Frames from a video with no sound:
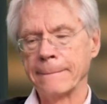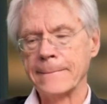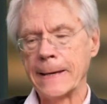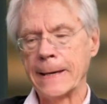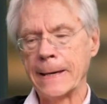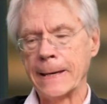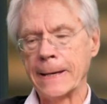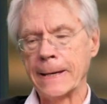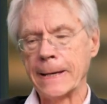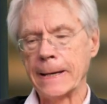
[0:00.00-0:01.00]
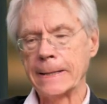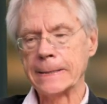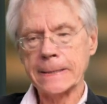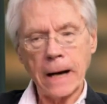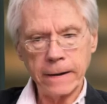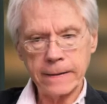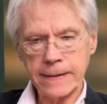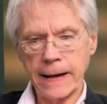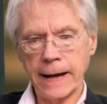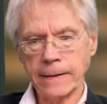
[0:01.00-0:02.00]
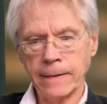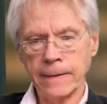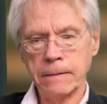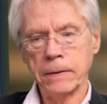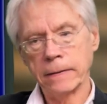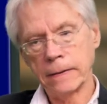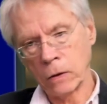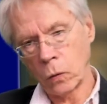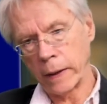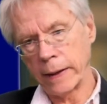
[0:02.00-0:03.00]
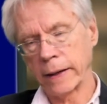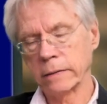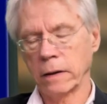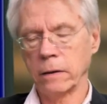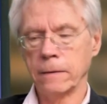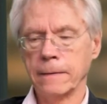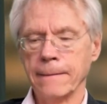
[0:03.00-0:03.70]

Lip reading: and started to act on it, but didn't quite execute.